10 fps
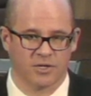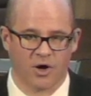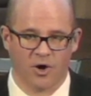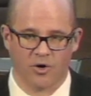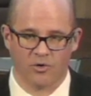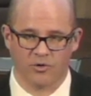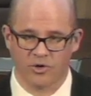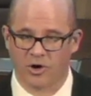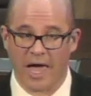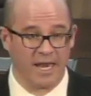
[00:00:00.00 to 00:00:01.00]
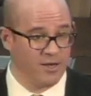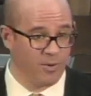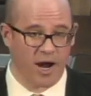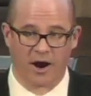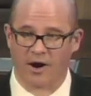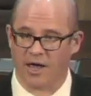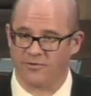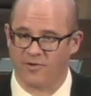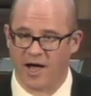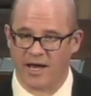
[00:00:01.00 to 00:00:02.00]
to go look anywhere
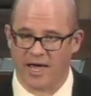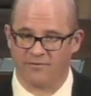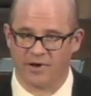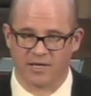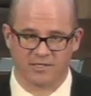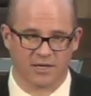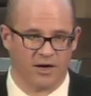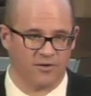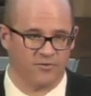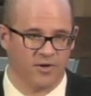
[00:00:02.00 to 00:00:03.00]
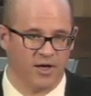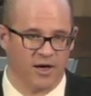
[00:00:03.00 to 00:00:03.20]
and find evidence of